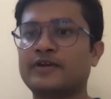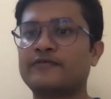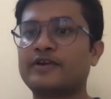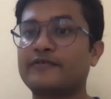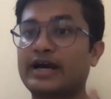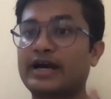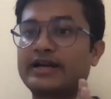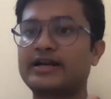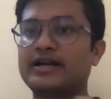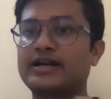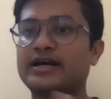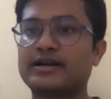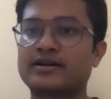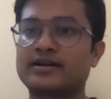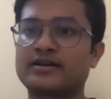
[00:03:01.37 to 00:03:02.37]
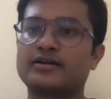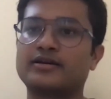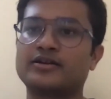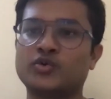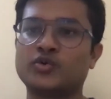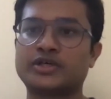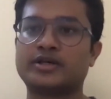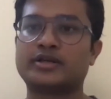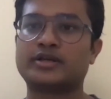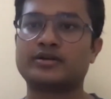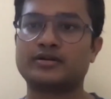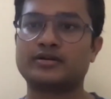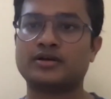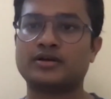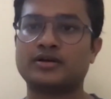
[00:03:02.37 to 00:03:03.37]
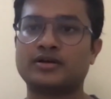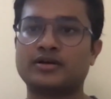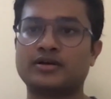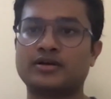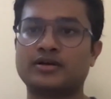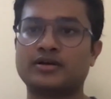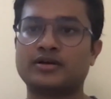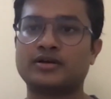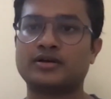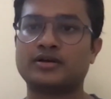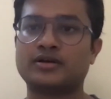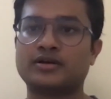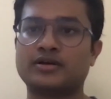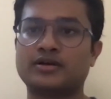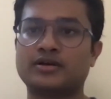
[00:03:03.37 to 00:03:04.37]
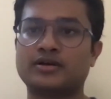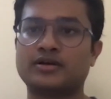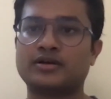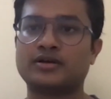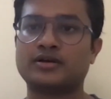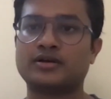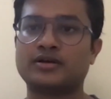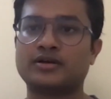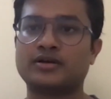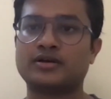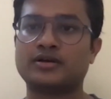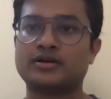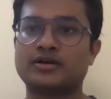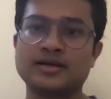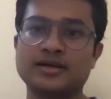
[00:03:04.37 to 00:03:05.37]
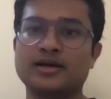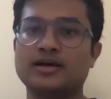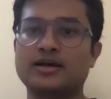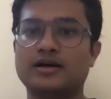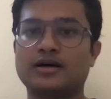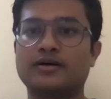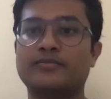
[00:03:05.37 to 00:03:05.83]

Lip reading: divided our users into three buckets